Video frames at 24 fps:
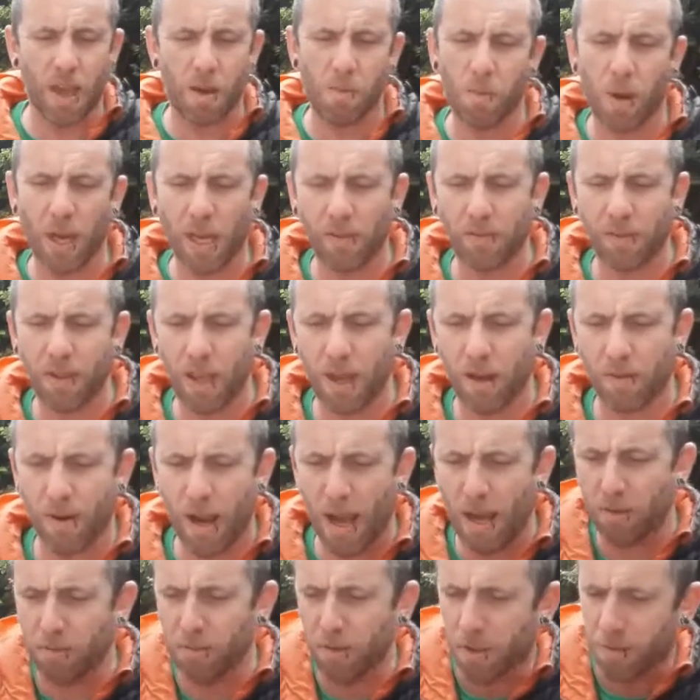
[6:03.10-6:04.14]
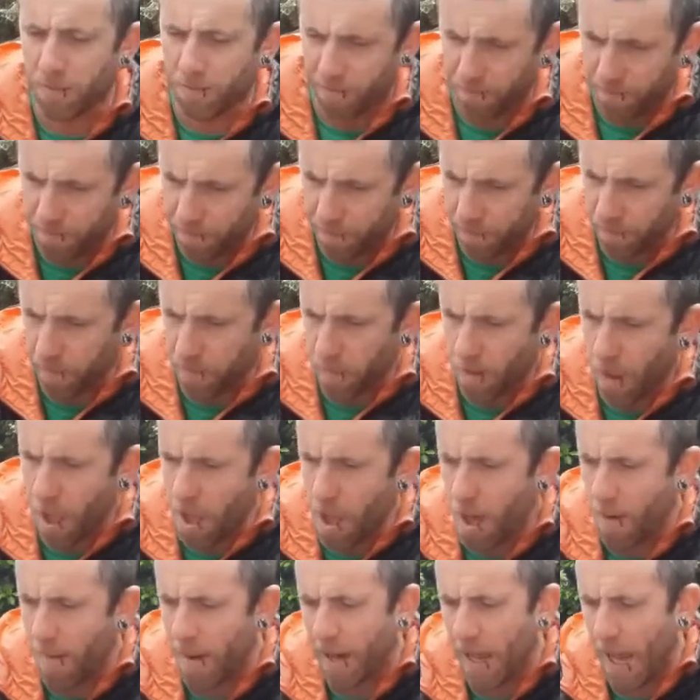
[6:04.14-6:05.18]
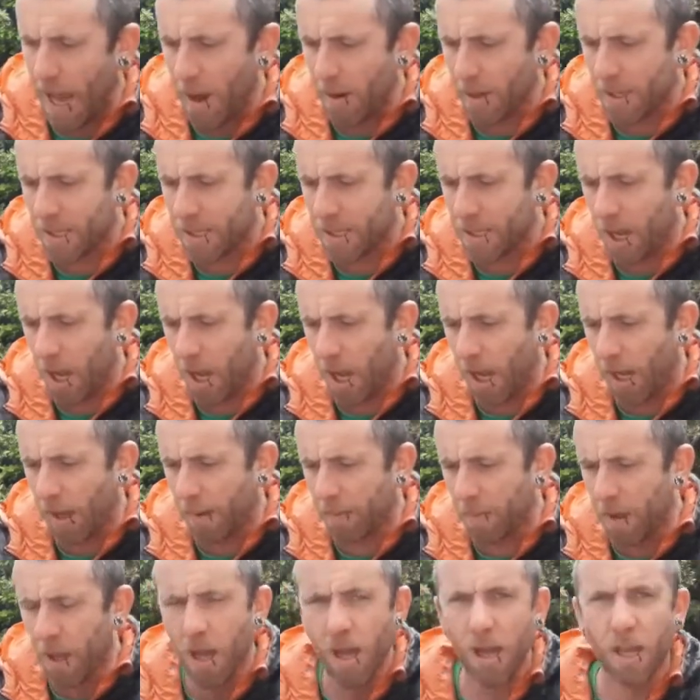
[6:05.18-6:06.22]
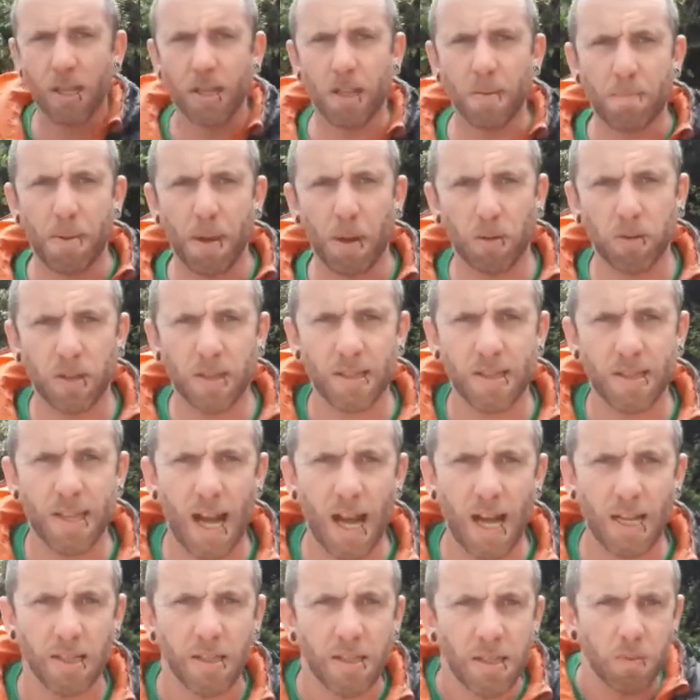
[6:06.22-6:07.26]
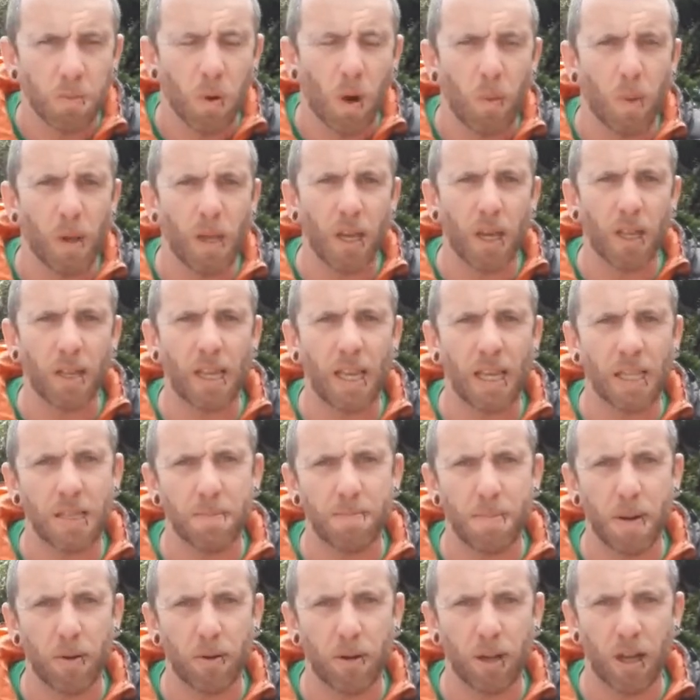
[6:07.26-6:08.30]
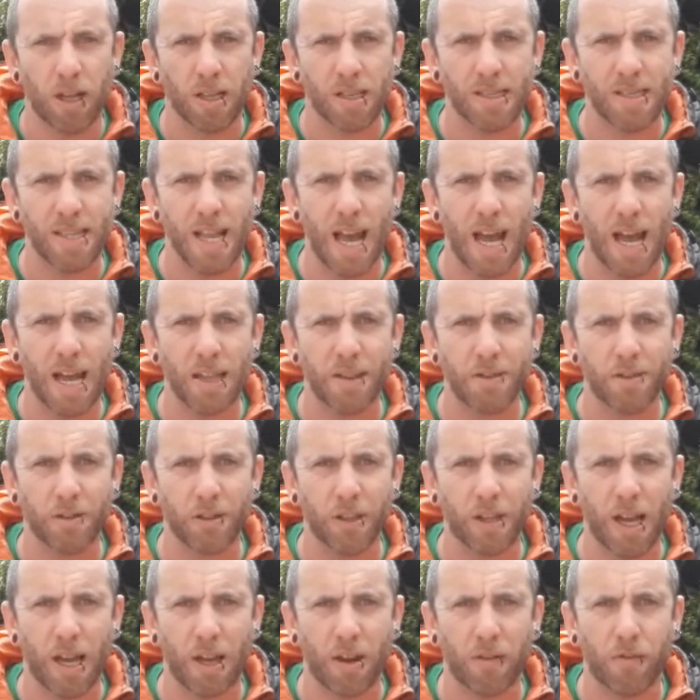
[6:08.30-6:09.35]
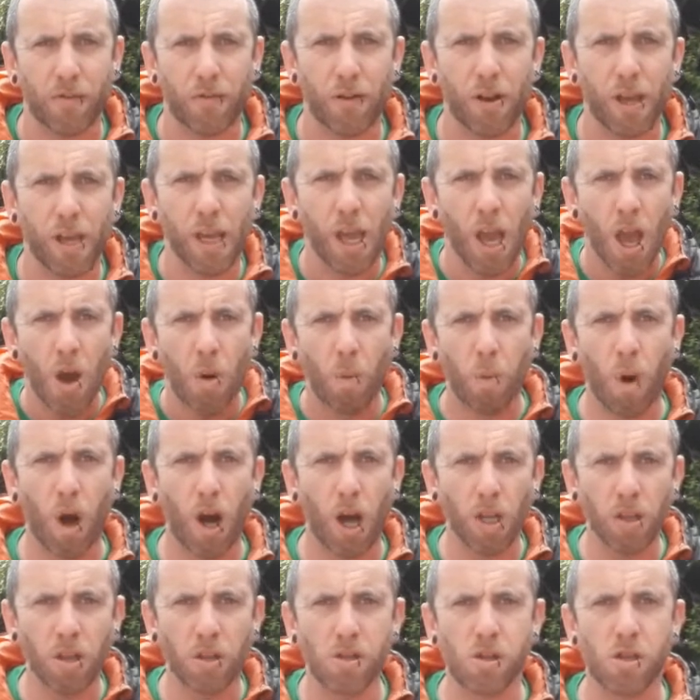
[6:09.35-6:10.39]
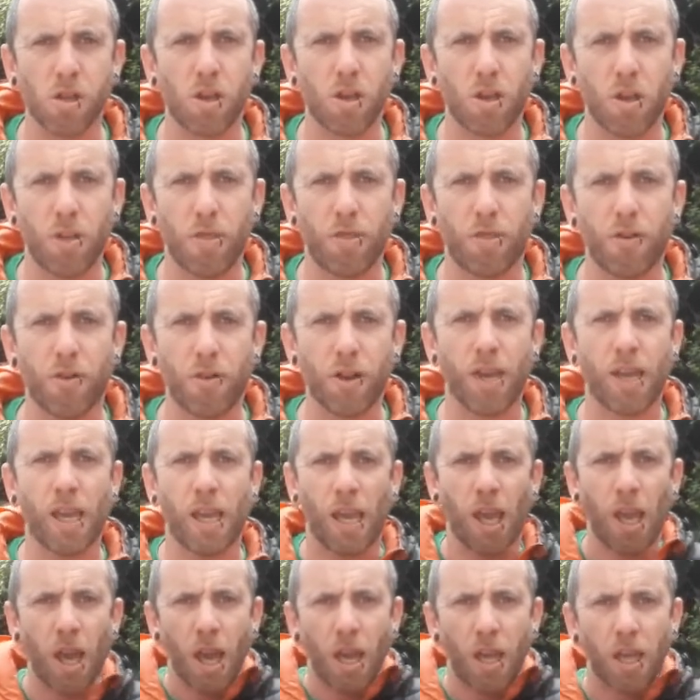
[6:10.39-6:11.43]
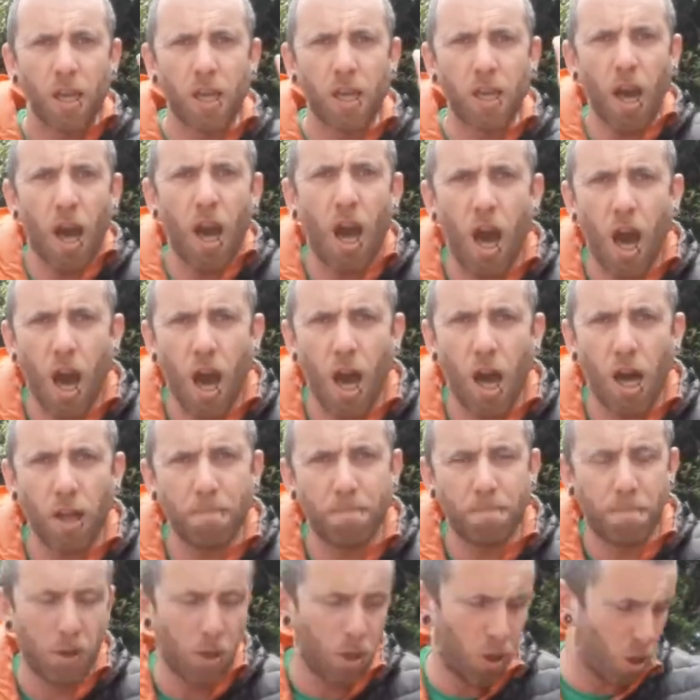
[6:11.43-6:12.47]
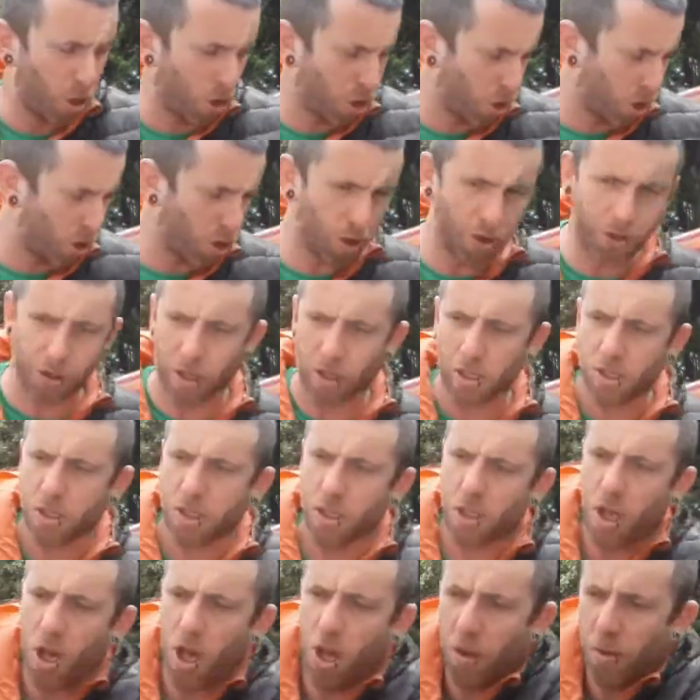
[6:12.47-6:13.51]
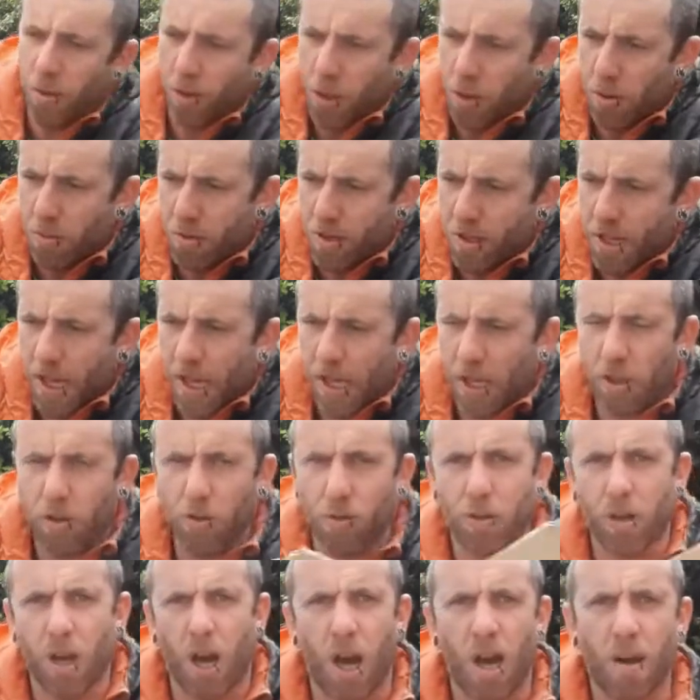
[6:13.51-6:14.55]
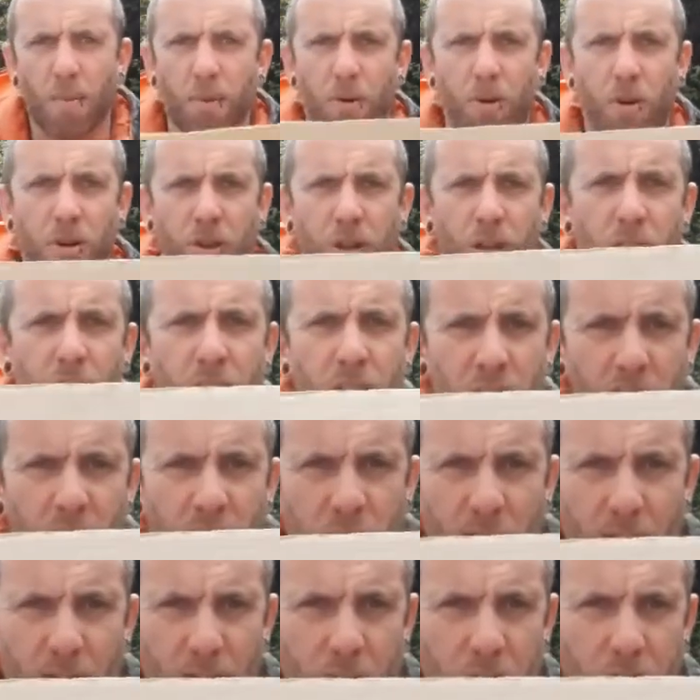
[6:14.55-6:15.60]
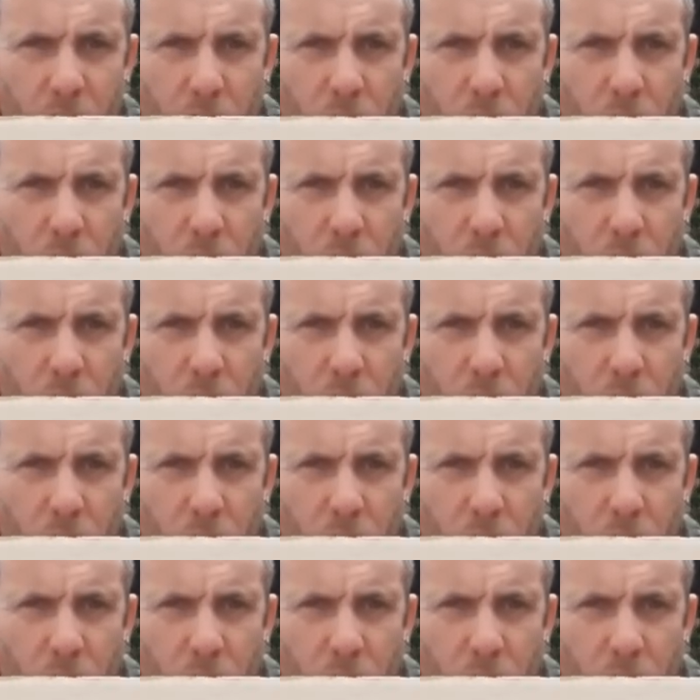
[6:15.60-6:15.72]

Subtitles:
and waved it around, and then now it's time to build the stand. So what we're going to need to build our stand, on the count of three, one, two, three, cardboard. So you take your cardboard. Here is your